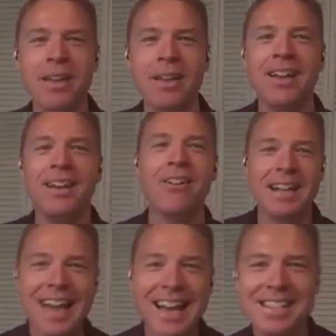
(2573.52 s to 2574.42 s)
all right,
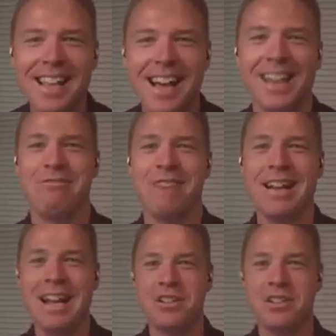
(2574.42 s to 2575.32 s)
the ninth slide,
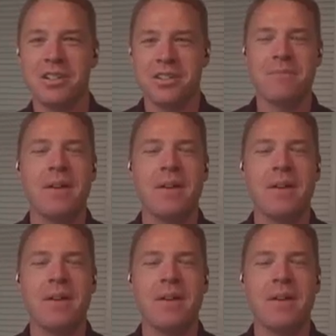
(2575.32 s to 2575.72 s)
financials.